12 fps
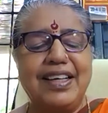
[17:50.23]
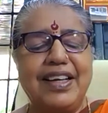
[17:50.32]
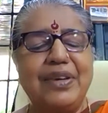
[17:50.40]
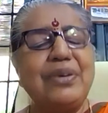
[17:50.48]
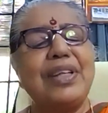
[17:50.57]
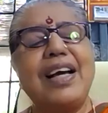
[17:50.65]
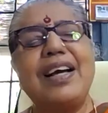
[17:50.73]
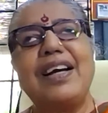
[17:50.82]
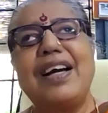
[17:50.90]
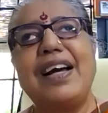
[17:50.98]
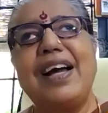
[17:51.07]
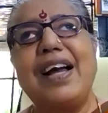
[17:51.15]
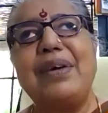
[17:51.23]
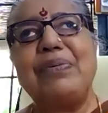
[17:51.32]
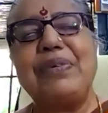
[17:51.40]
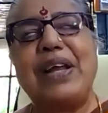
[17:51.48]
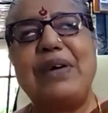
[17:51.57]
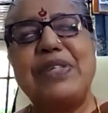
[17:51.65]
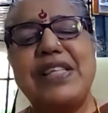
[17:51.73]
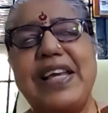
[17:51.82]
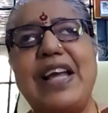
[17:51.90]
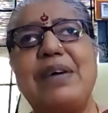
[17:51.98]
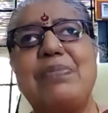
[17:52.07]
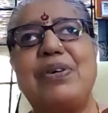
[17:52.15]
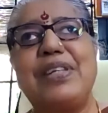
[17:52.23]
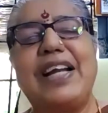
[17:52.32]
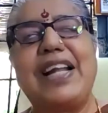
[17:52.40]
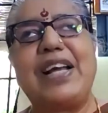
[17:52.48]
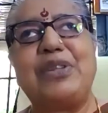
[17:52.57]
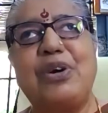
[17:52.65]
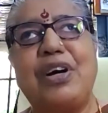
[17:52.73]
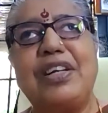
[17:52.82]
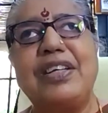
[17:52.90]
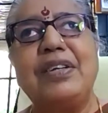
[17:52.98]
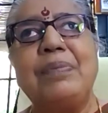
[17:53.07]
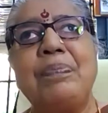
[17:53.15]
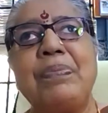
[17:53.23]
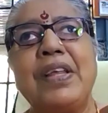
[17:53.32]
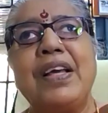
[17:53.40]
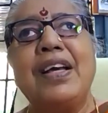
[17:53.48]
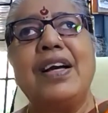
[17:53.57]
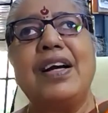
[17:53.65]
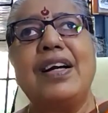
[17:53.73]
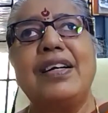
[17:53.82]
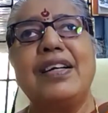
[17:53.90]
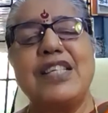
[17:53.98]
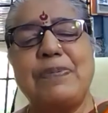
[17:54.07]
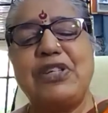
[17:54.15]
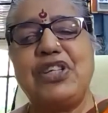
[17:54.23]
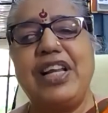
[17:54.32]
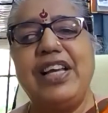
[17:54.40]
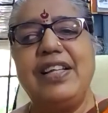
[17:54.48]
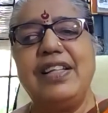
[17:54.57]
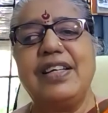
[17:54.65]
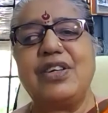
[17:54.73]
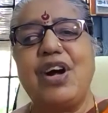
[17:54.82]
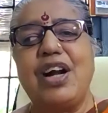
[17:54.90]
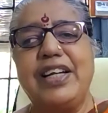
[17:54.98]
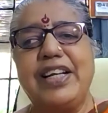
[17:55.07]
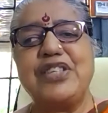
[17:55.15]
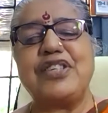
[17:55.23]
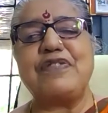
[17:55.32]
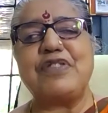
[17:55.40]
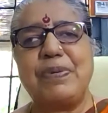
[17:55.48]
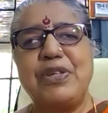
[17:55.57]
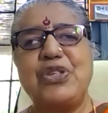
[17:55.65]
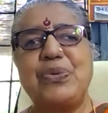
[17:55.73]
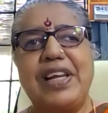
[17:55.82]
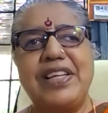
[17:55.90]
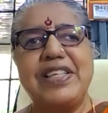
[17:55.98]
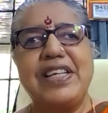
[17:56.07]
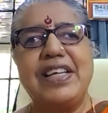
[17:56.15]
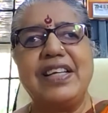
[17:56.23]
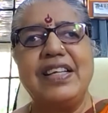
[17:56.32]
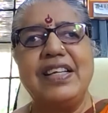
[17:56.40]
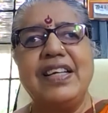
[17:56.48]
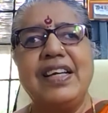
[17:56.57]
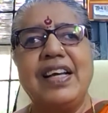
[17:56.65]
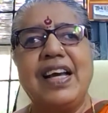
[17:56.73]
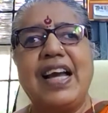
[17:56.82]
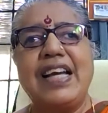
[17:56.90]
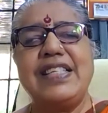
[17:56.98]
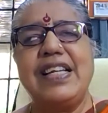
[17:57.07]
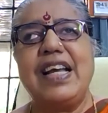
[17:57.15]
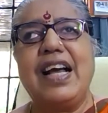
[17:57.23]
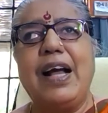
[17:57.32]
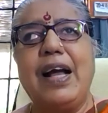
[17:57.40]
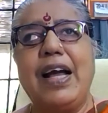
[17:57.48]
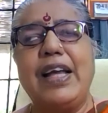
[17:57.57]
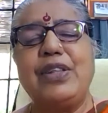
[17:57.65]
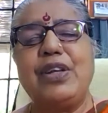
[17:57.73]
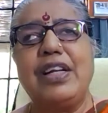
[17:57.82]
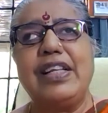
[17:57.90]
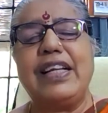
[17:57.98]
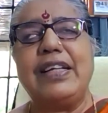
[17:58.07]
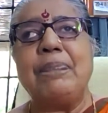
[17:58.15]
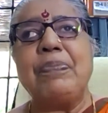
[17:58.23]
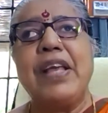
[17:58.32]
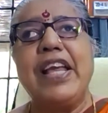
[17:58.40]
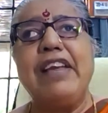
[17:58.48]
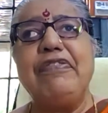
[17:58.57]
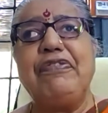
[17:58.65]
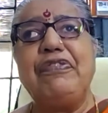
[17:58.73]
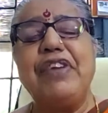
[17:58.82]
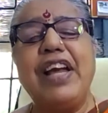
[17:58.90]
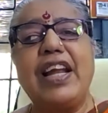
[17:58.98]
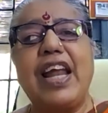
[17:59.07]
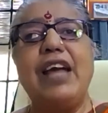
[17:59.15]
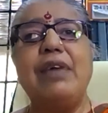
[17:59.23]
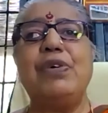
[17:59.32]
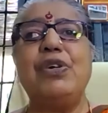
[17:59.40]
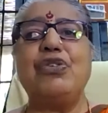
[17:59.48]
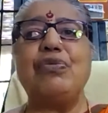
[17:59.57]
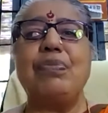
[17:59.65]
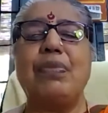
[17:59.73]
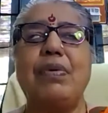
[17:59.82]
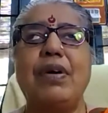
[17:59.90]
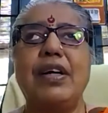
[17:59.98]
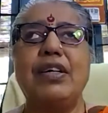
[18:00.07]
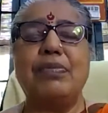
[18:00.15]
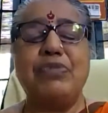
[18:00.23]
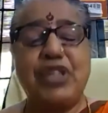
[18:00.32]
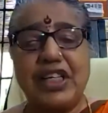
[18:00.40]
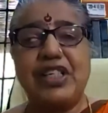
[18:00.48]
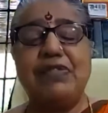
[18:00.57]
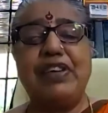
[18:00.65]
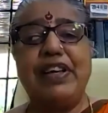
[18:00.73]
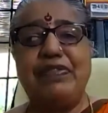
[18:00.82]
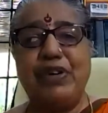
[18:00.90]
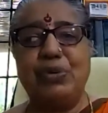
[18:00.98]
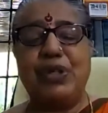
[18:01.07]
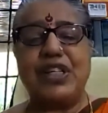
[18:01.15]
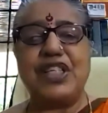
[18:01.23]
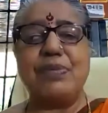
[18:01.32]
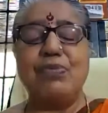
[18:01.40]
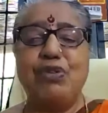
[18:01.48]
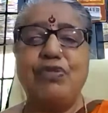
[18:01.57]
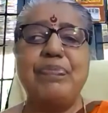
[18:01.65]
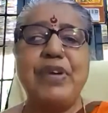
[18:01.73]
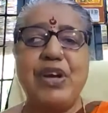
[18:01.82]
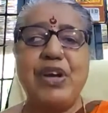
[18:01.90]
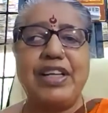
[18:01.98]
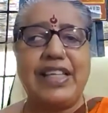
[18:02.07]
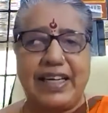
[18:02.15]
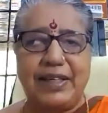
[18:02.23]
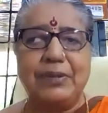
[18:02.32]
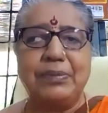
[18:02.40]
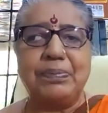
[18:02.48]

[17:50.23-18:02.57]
when I was thinking about that, I thought, especially in the context of spirituality, I thought that if we are able to objectively view this, move beyond that,